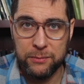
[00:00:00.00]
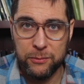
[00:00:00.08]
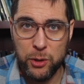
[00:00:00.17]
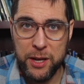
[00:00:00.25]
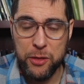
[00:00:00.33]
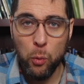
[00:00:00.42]

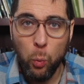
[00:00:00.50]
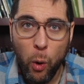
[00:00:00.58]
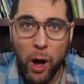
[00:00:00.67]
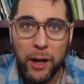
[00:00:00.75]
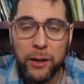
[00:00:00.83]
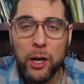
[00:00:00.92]
right? The
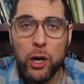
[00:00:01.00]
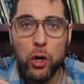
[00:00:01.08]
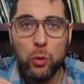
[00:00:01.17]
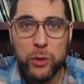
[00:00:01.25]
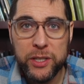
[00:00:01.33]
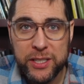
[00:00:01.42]
one who
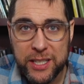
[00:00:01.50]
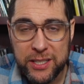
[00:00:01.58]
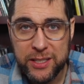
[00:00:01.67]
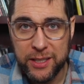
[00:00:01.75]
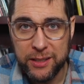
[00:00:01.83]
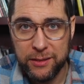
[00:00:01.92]

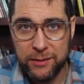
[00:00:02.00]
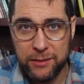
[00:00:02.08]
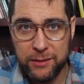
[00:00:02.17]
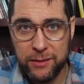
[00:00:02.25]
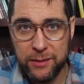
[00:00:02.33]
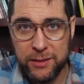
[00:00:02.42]
resisted
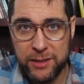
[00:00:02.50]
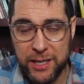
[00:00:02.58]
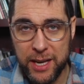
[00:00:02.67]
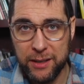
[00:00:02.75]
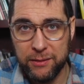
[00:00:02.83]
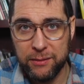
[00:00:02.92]

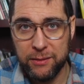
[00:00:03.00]
sin